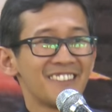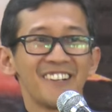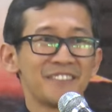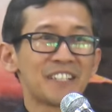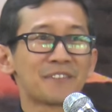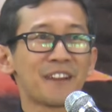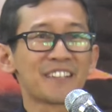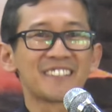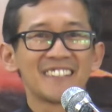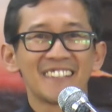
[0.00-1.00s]
Oh, my dear
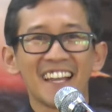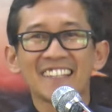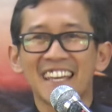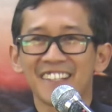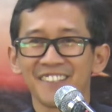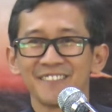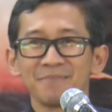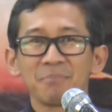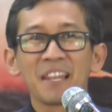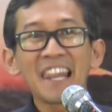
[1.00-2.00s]
friends, I'll tell you,
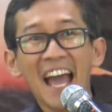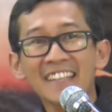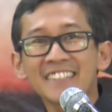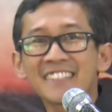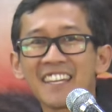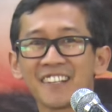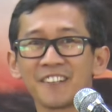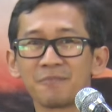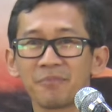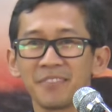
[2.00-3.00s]
last
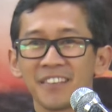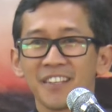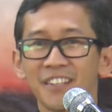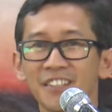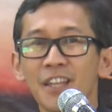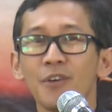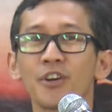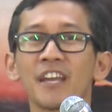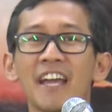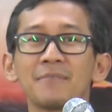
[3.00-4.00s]
year, the
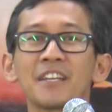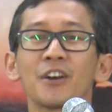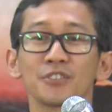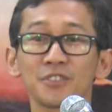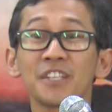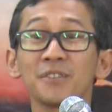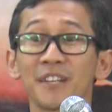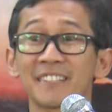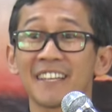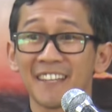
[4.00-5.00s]
Lord had me go to the
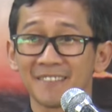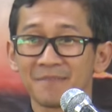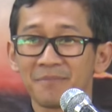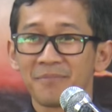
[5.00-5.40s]
US again.